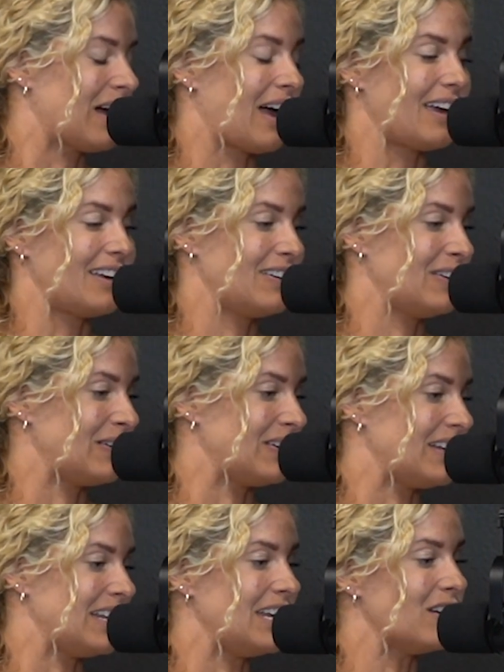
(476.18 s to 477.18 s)
I
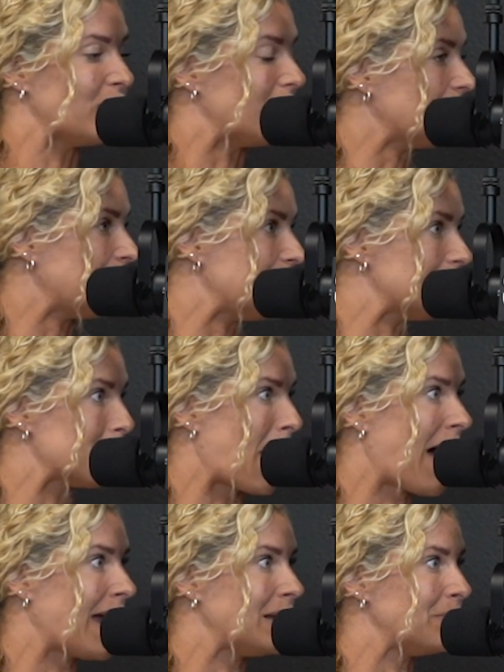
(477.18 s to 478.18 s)
could hear the ladies
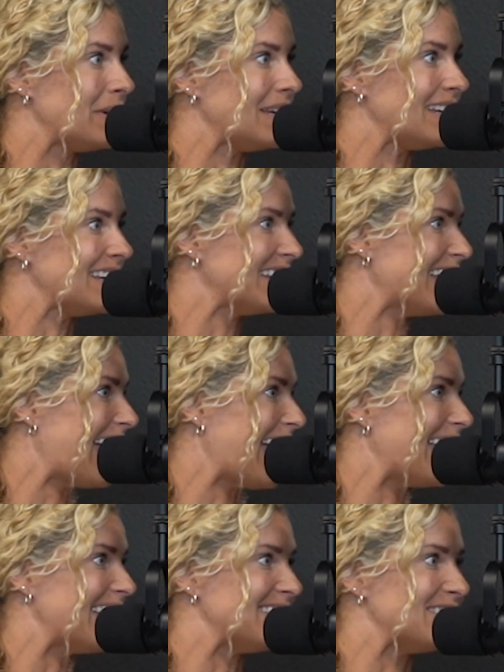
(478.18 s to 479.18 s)
behind me
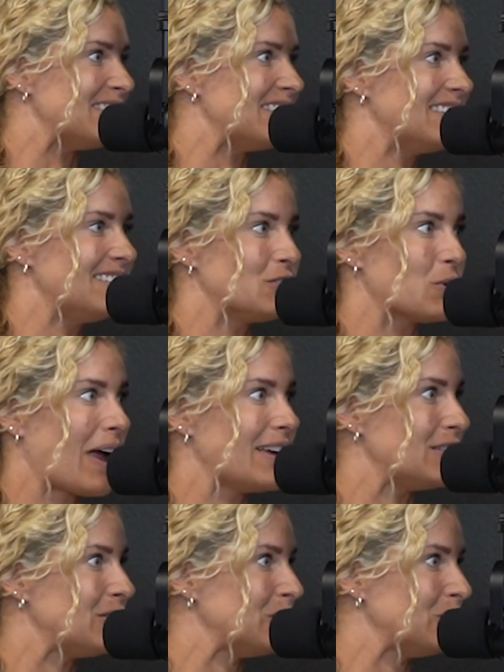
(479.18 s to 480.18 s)
and
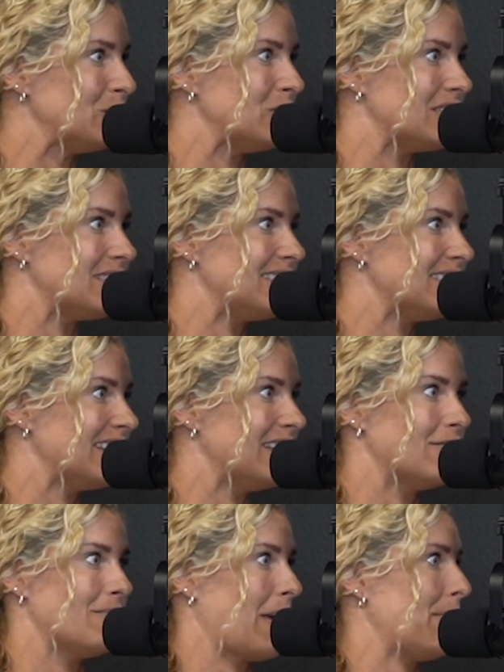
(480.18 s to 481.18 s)
trying to just
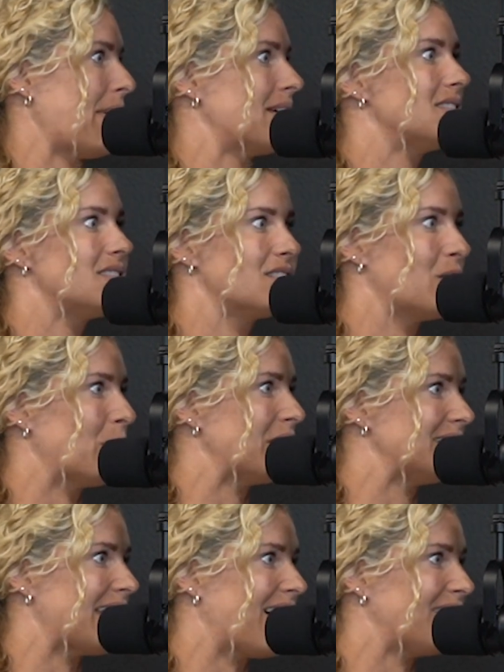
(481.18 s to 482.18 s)
give my best
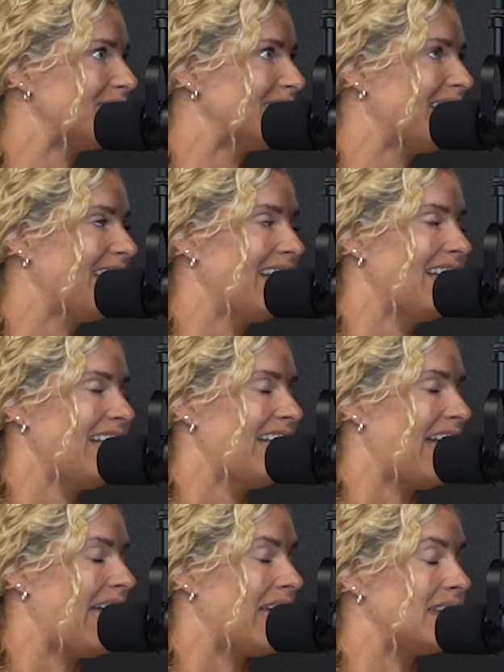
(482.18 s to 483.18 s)
going down.
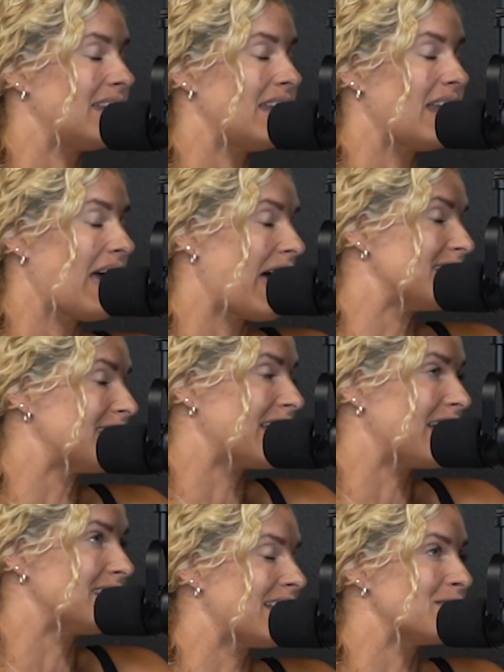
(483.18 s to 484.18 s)
And as I
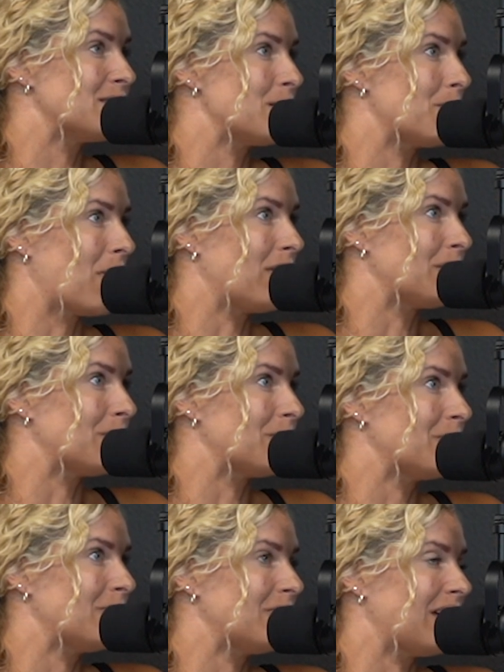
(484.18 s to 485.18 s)
down to the
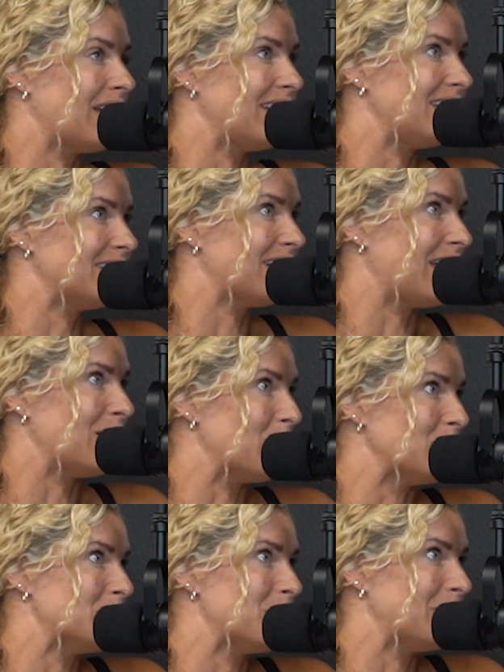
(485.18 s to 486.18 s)
bottom, I
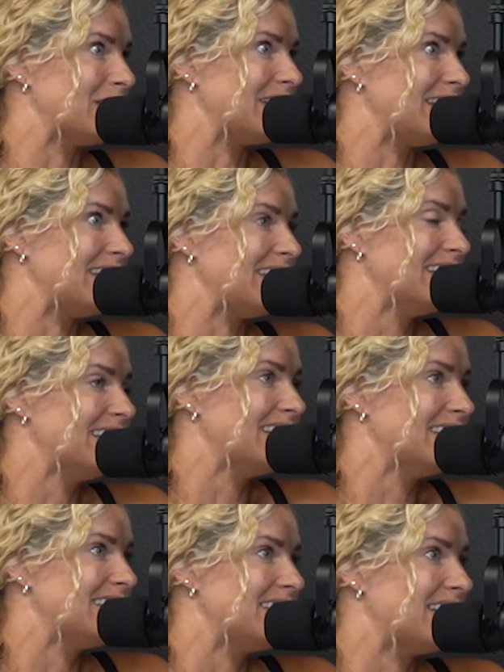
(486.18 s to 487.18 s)
ultimately
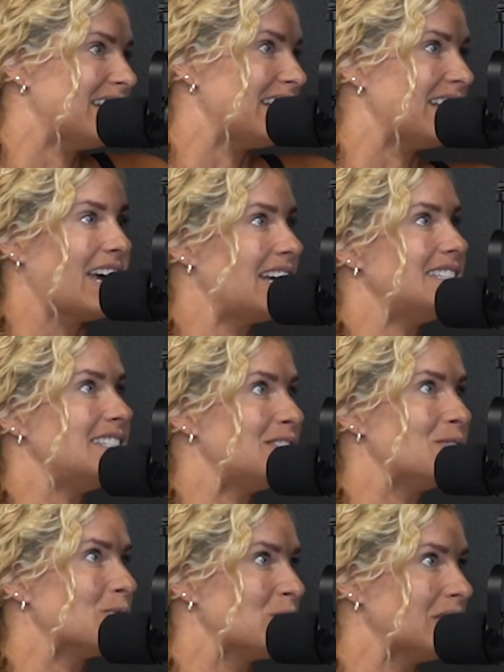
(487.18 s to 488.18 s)

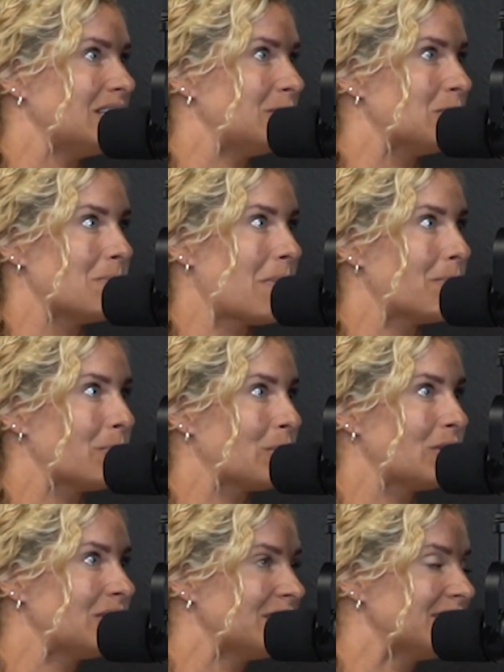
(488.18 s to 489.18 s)
didn't really
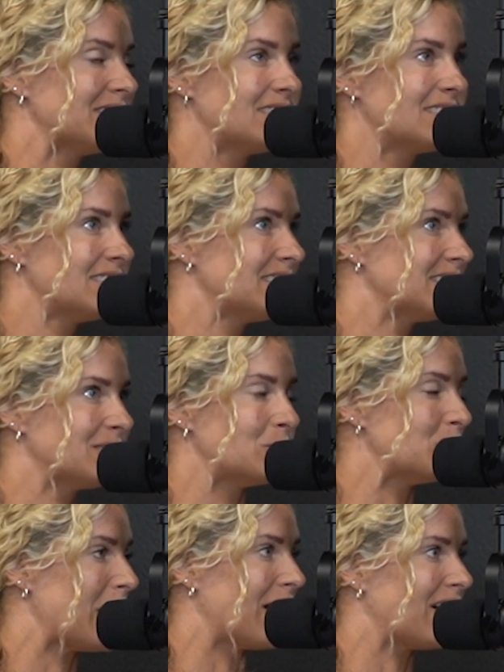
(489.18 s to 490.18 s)
remember
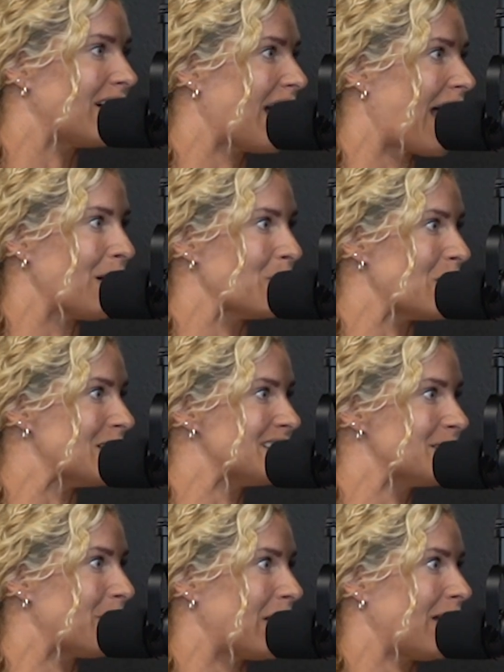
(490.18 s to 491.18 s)
where I
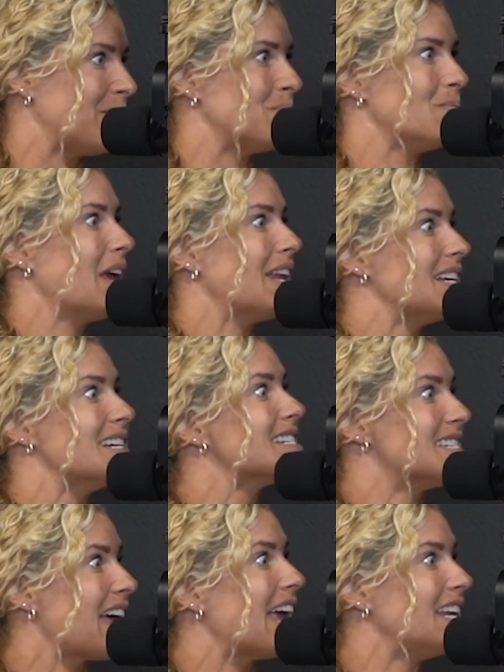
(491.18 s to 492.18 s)
was, but I'm getting
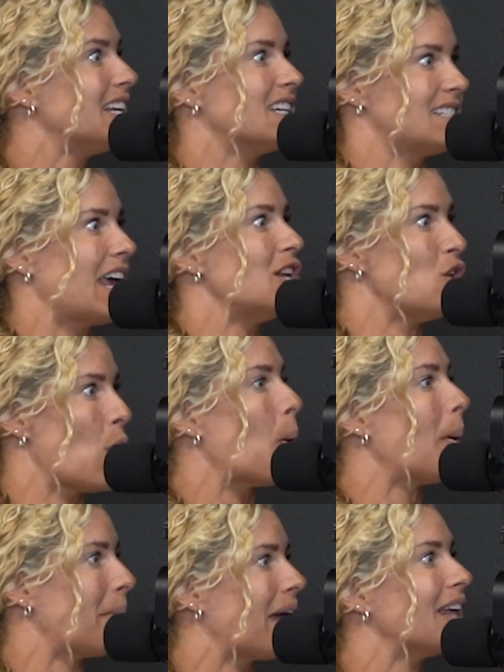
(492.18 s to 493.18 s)
excited because I
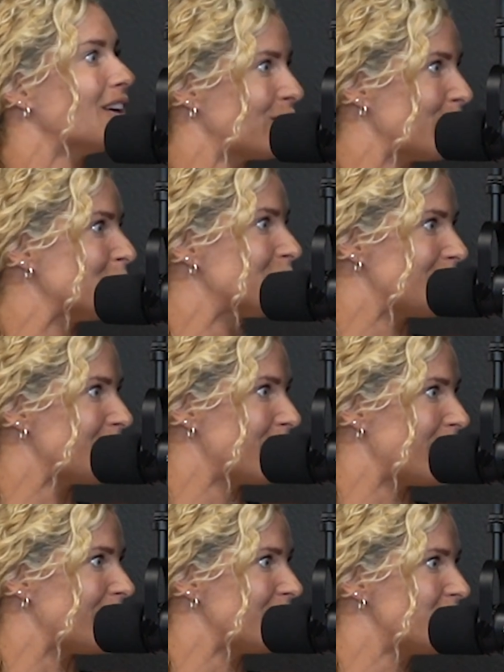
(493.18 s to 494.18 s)
know I'm getting close to the
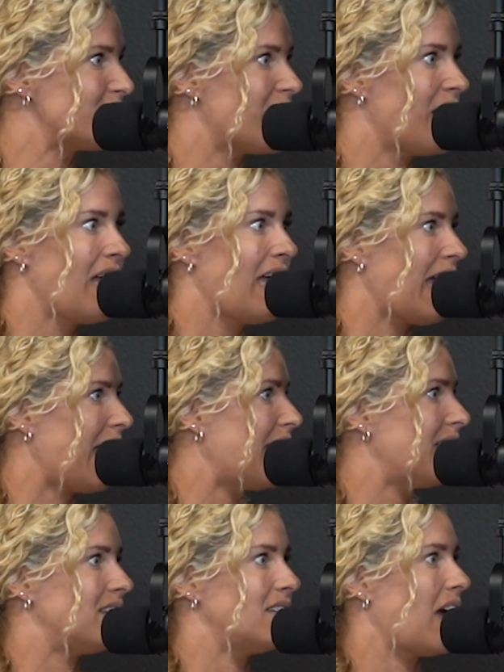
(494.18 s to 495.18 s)
finish.
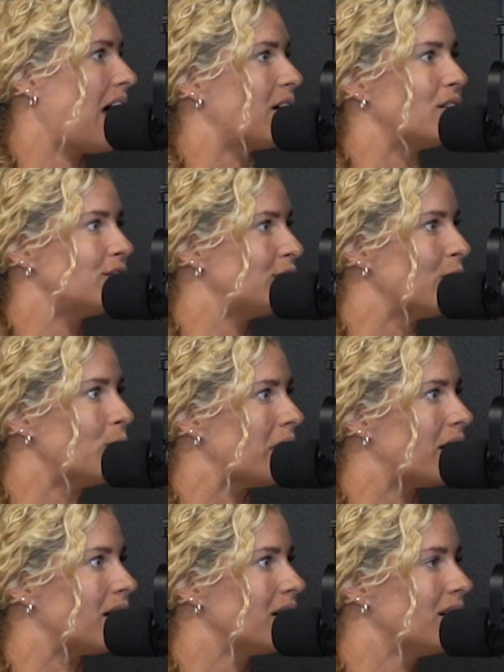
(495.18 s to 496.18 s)
And out of
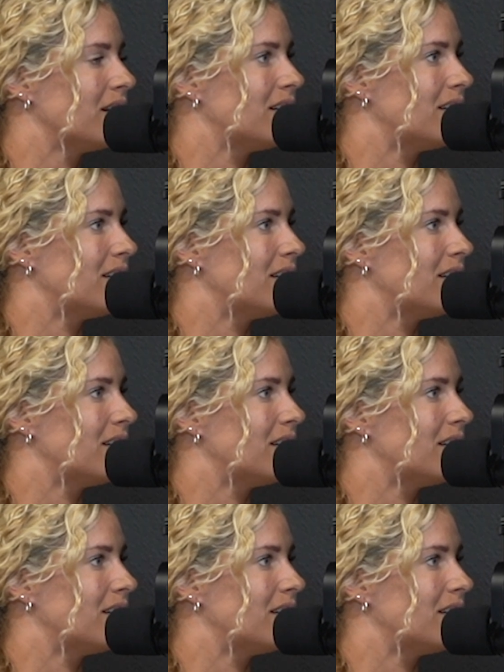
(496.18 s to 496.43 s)
nowhere,